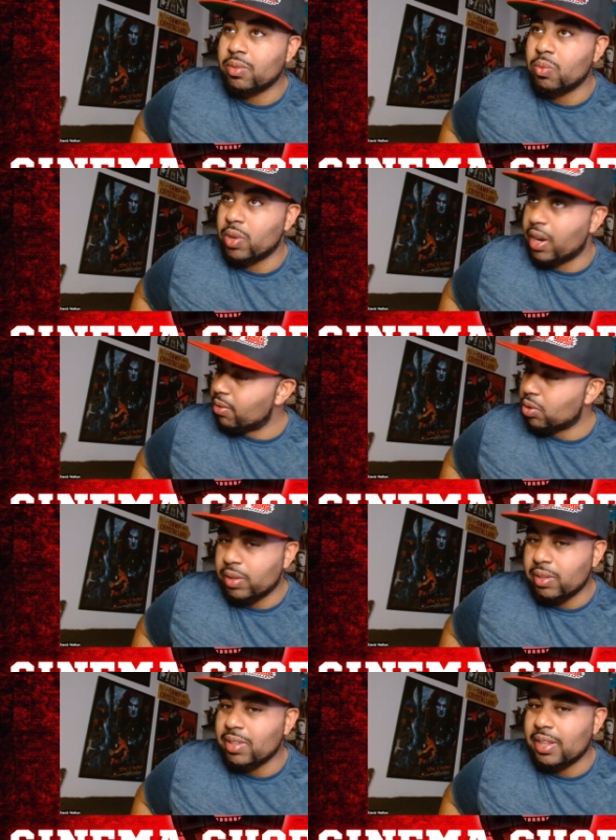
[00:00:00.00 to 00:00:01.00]
whatever
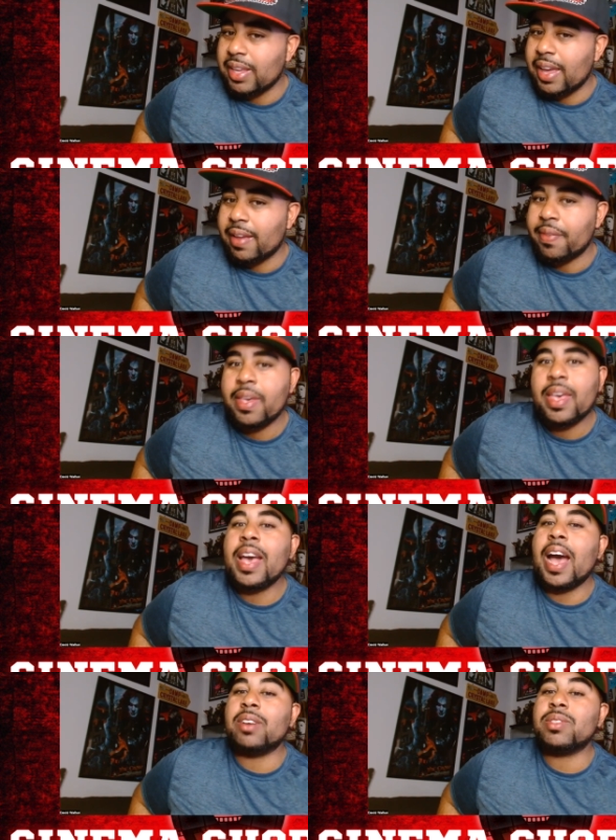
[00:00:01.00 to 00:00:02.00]
screeners that they had,
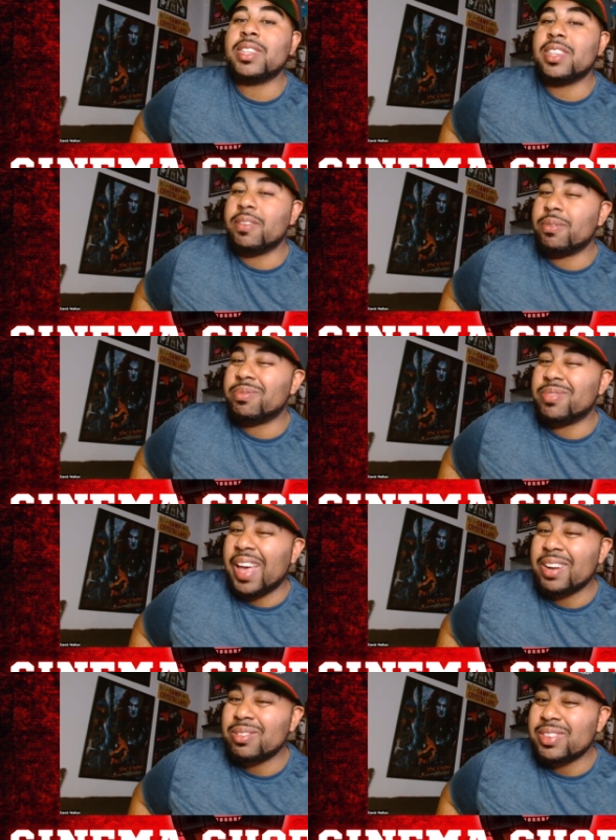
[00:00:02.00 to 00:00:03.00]
I don't
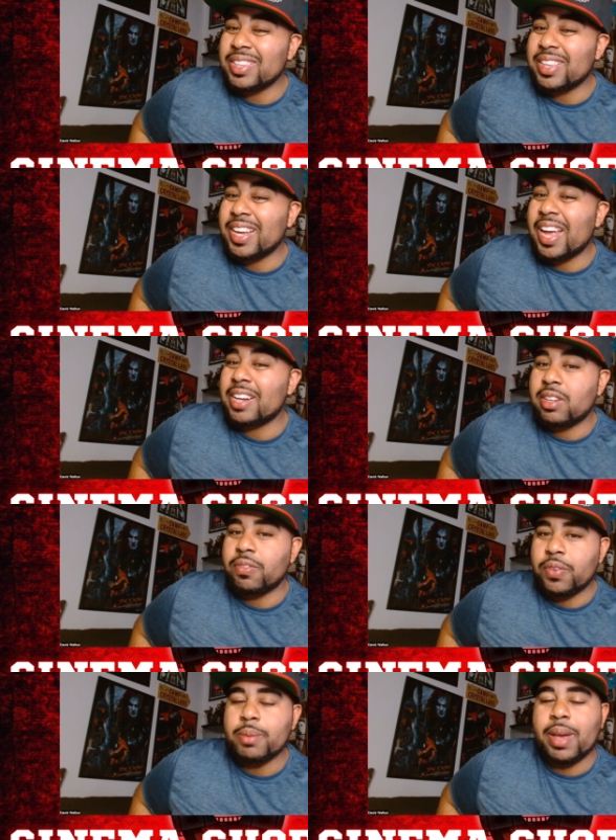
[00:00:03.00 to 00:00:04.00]
think they got good
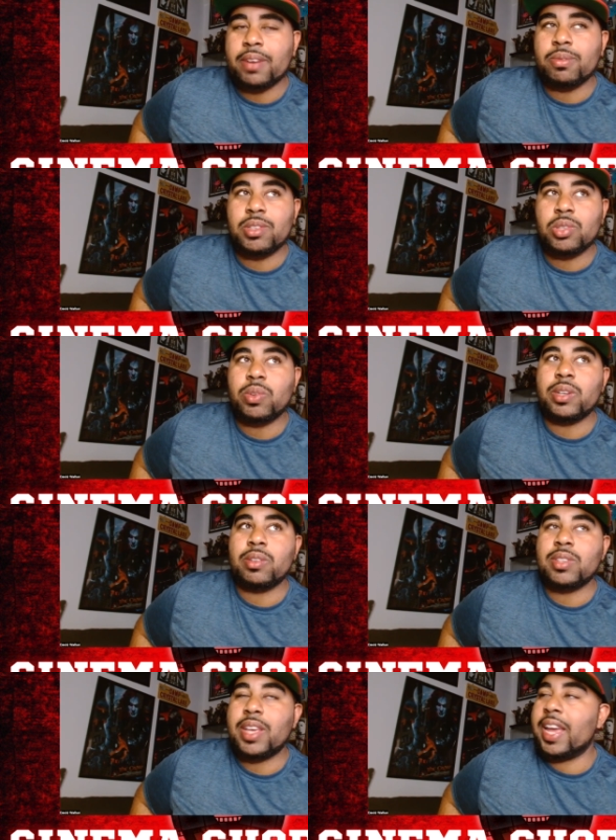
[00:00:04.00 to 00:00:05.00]
feedback from these
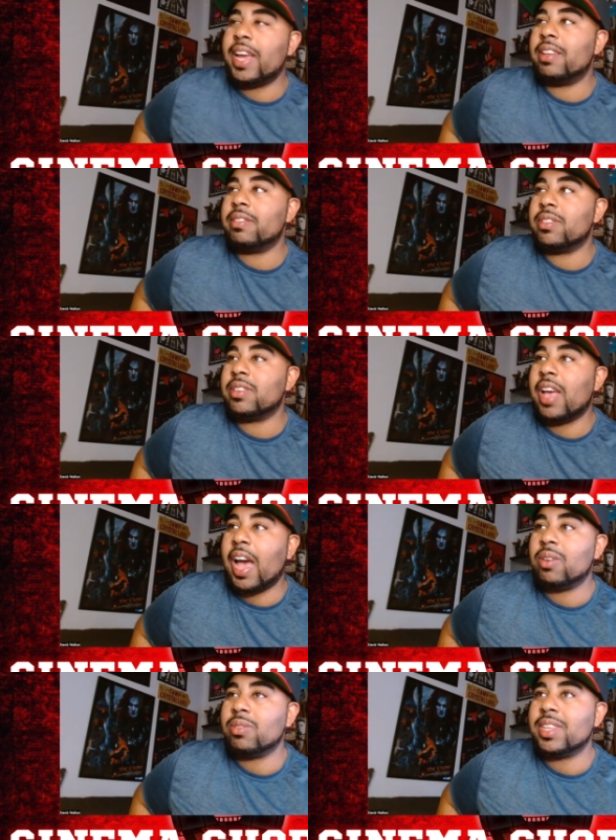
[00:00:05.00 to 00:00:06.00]
screeners. And I
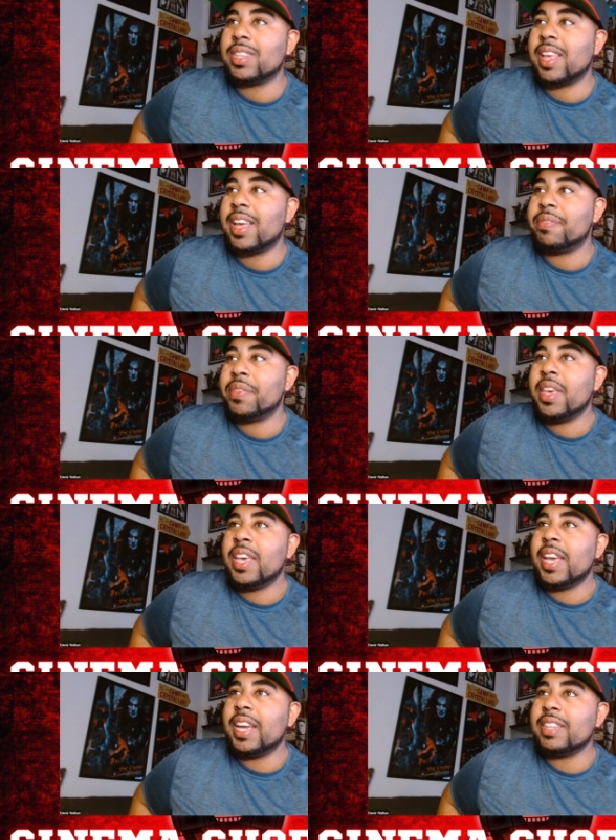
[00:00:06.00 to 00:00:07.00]
don't think that
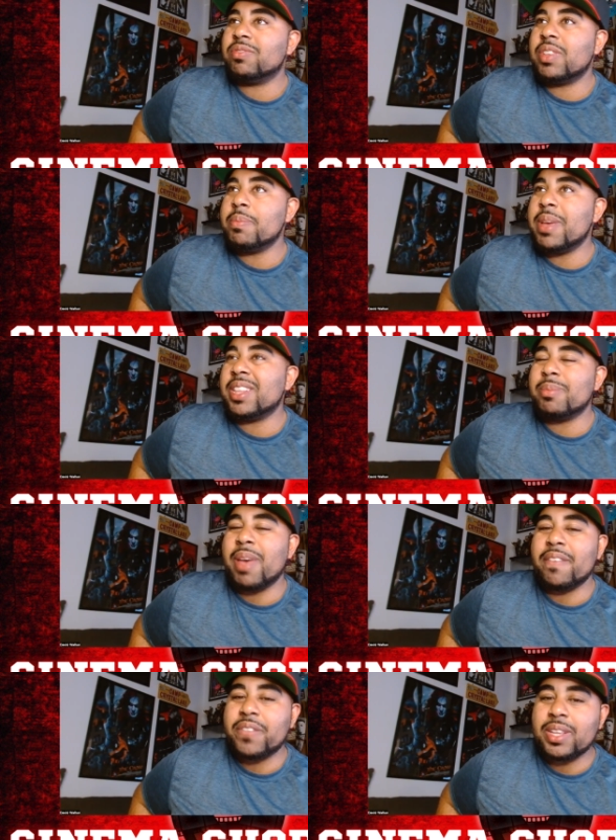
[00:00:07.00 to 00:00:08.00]
it made them
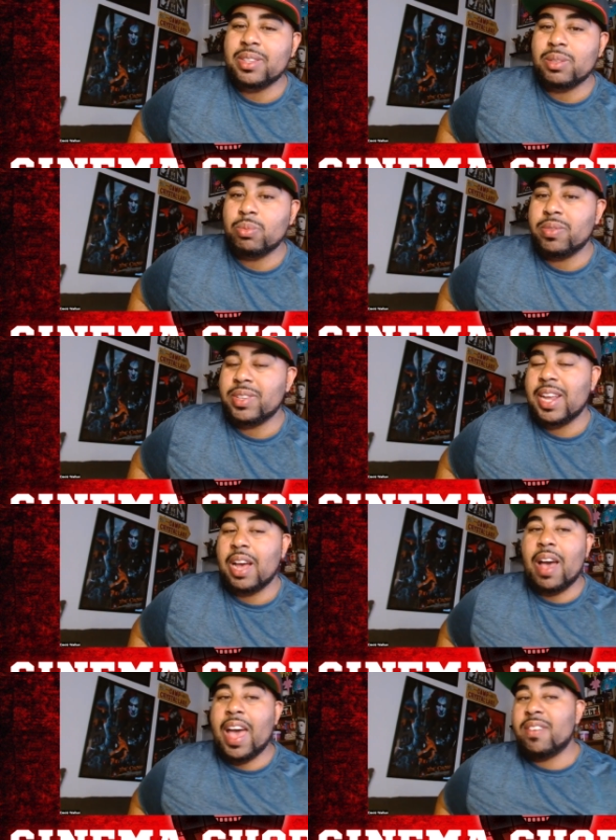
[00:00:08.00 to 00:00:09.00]
have faith in this movie.
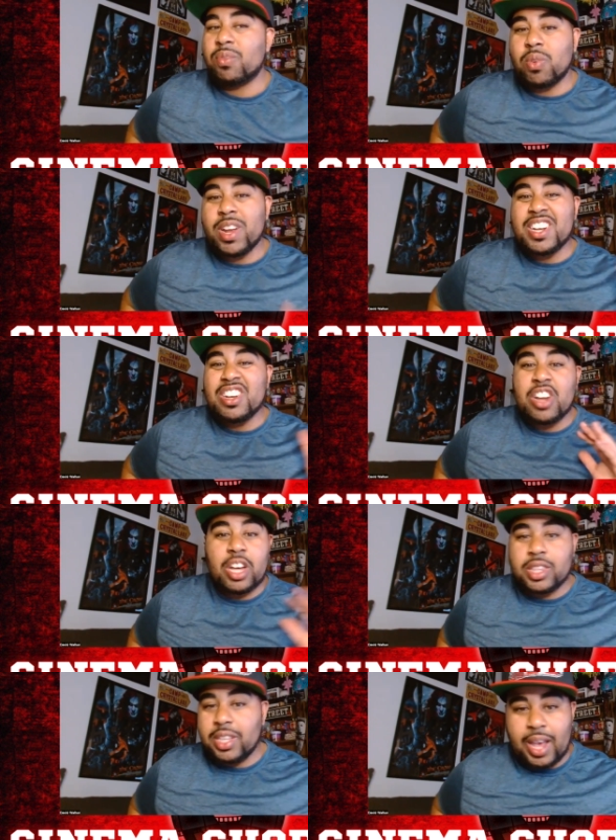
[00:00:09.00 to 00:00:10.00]
Now, I have read
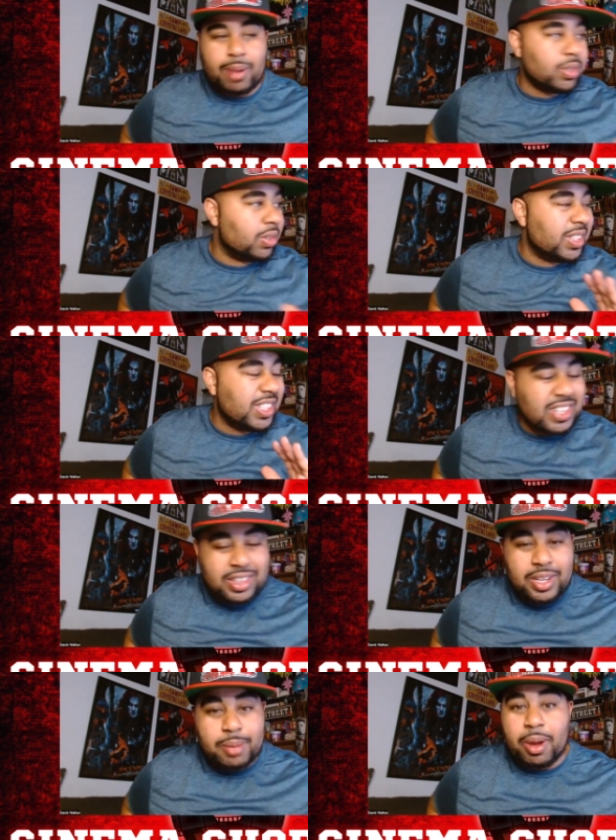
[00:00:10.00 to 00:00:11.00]
nothing, absolutely
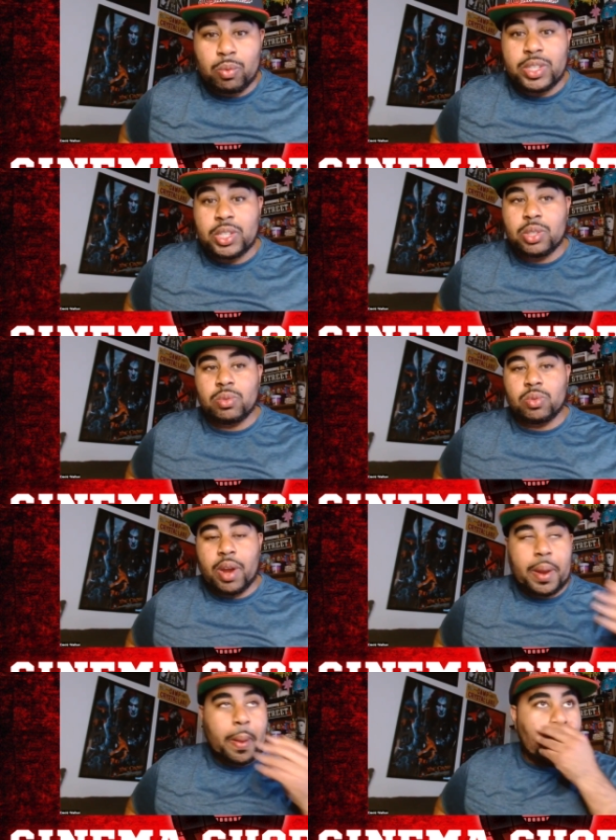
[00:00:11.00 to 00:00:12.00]
nothing about reshoots,
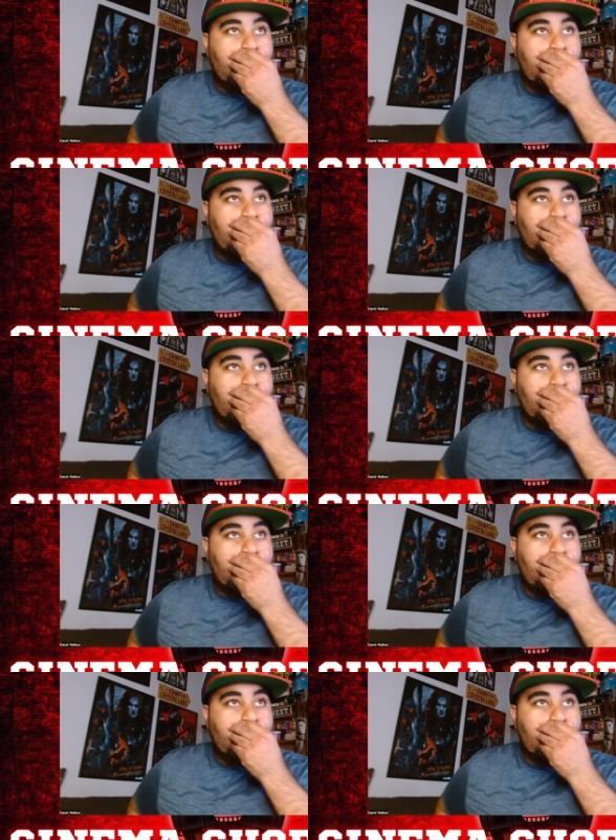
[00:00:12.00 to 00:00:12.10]
right?